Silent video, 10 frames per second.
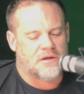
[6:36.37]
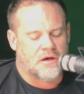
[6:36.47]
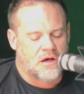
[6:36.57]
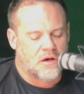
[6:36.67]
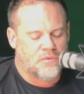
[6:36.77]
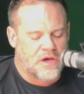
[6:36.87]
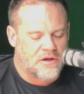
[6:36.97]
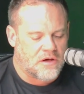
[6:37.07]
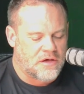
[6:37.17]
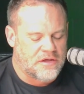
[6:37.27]
a
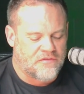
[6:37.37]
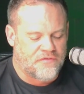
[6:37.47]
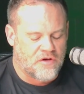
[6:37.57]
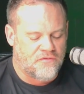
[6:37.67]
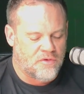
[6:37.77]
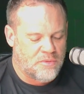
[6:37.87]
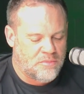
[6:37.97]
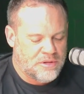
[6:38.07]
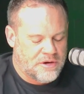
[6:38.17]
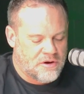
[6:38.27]
NFL football
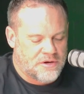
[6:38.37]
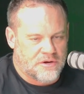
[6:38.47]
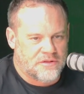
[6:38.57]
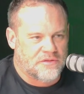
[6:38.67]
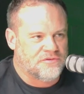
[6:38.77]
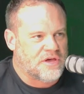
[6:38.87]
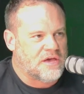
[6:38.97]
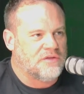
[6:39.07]
player on here the other day,